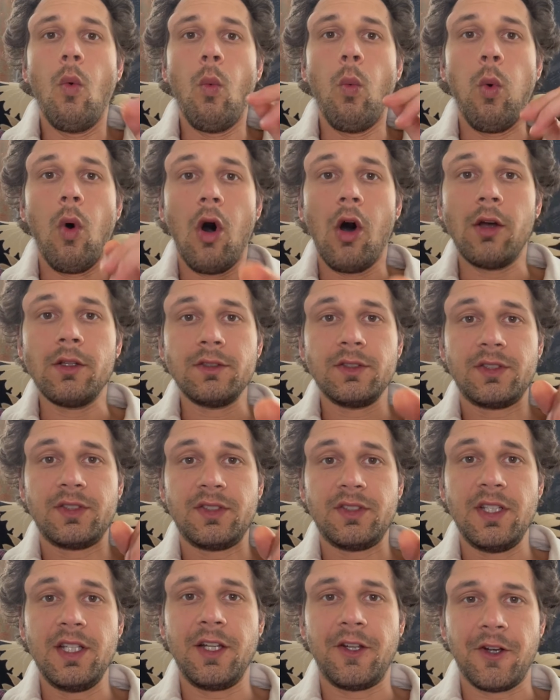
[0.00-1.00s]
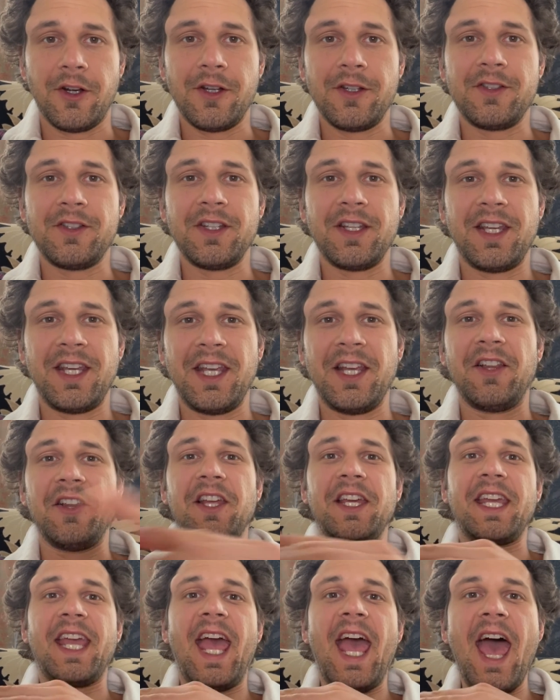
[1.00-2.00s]
one secret to
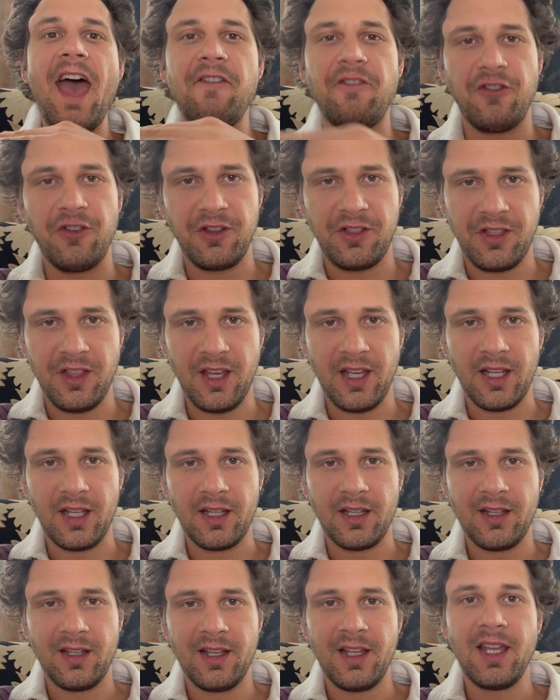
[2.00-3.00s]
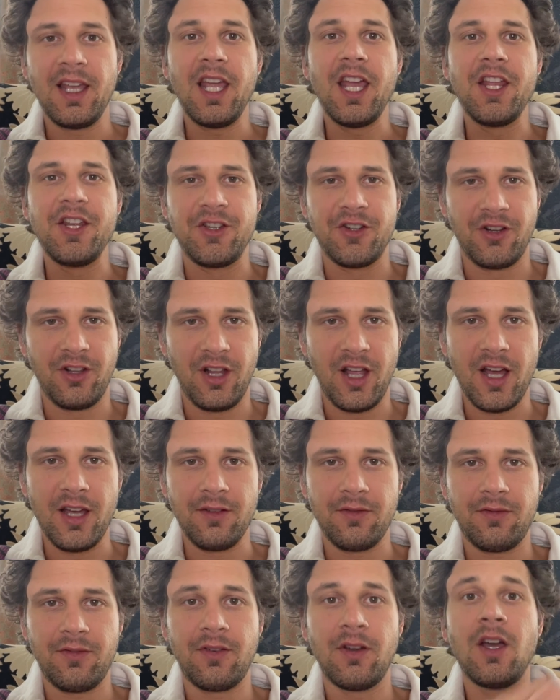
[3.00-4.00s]
healing everything in your
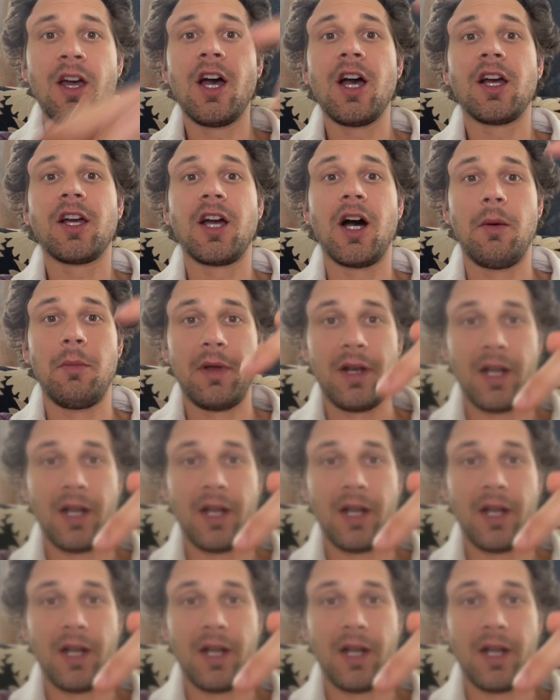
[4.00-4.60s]
life. Coming